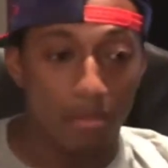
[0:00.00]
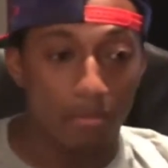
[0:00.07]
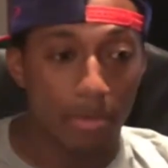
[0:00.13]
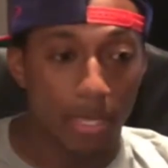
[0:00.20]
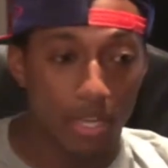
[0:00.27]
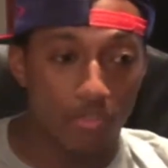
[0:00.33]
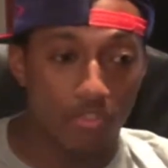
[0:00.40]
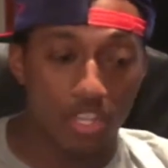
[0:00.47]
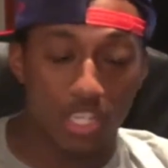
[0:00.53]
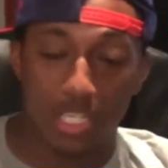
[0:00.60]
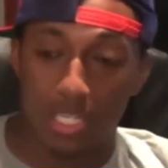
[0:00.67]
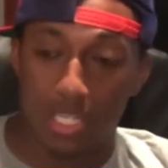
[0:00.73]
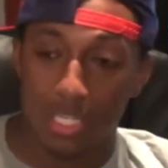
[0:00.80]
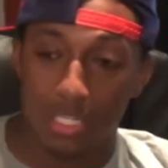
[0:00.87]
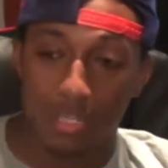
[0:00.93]
But
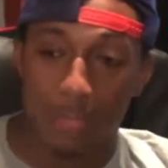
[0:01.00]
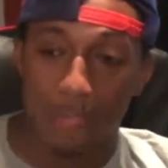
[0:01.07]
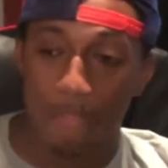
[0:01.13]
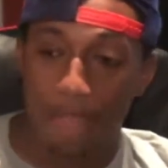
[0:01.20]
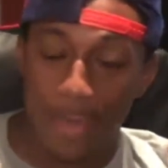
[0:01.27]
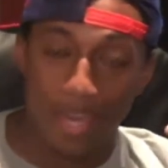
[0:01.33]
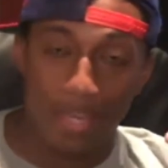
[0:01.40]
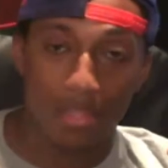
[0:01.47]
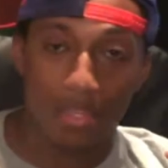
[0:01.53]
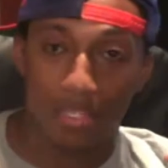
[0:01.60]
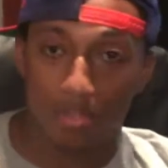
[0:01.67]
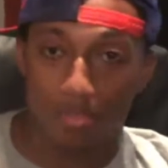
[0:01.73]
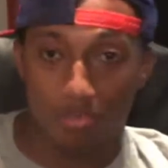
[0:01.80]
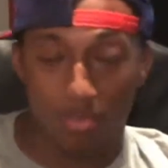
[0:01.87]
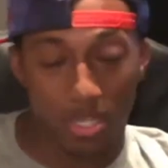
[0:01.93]
Christian is your faith.
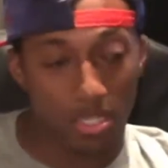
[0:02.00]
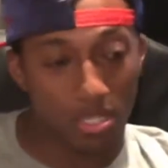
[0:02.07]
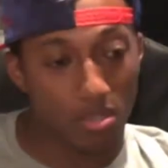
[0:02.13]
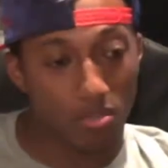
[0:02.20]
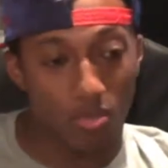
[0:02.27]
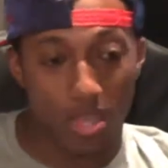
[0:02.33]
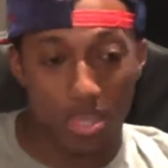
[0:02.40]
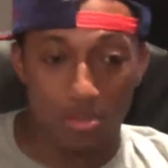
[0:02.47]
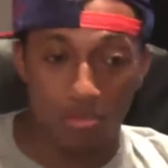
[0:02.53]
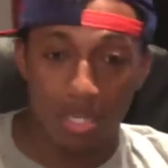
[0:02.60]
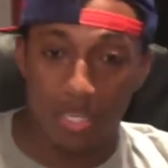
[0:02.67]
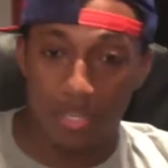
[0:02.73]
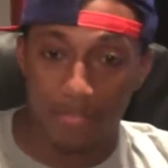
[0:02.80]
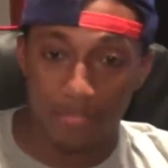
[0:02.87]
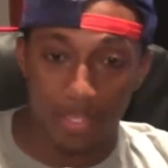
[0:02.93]
It's the it's the way you
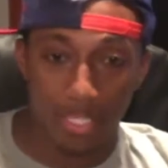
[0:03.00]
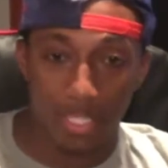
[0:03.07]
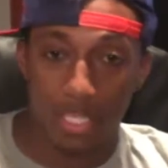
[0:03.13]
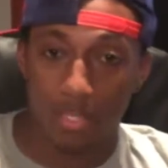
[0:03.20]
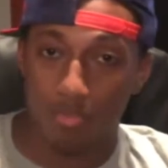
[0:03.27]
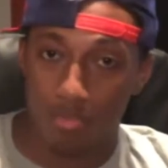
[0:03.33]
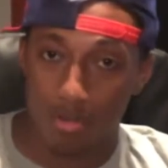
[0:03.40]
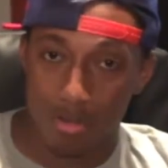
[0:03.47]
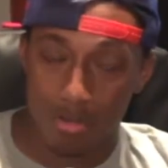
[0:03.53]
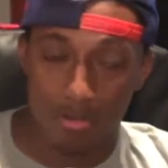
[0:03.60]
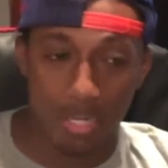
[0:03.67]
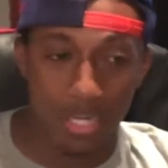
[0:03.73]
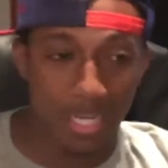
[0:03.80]
live and see the world.